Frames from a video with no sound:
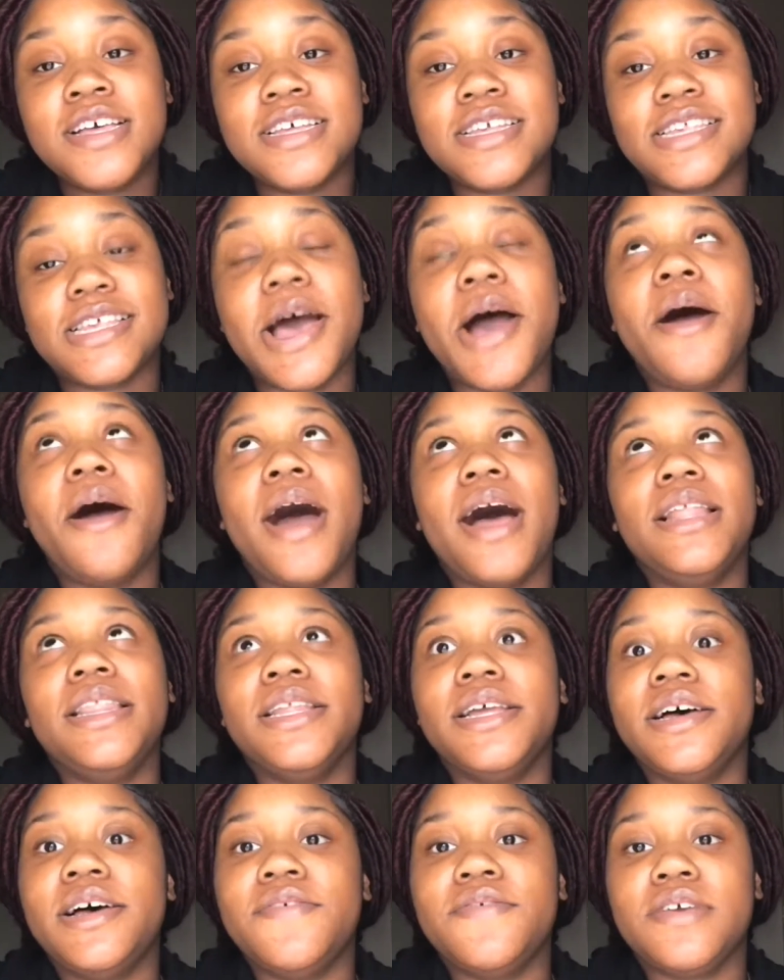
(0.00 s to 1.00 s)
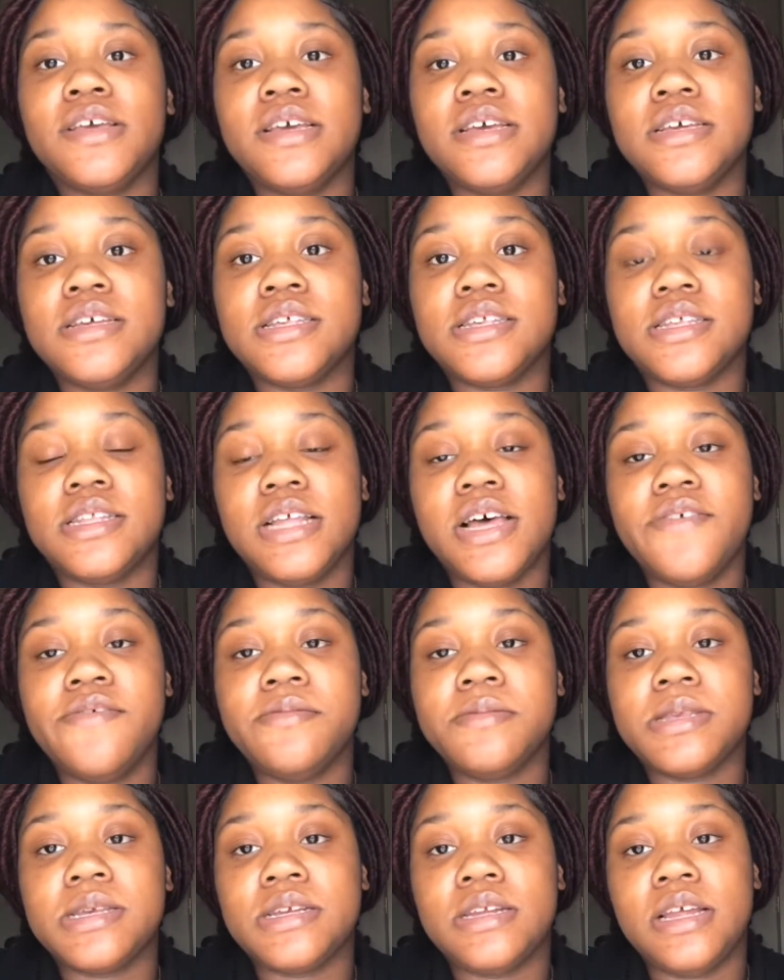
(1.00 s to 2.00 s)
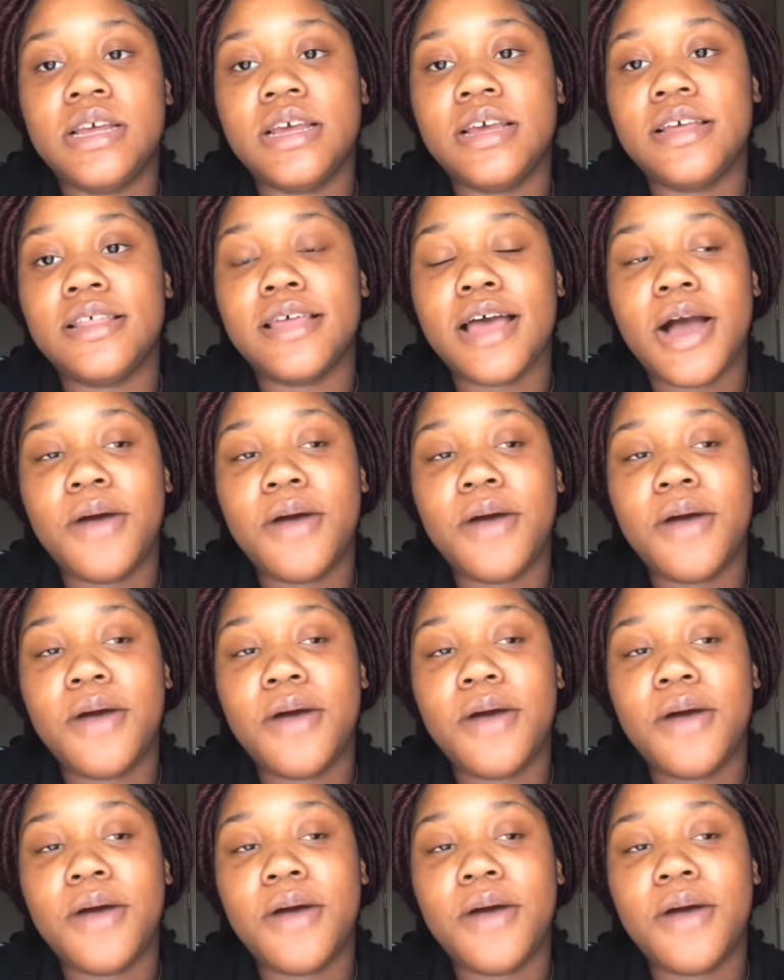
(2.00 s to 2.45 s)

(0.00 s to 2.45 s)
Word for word: So I love kids, love them to death.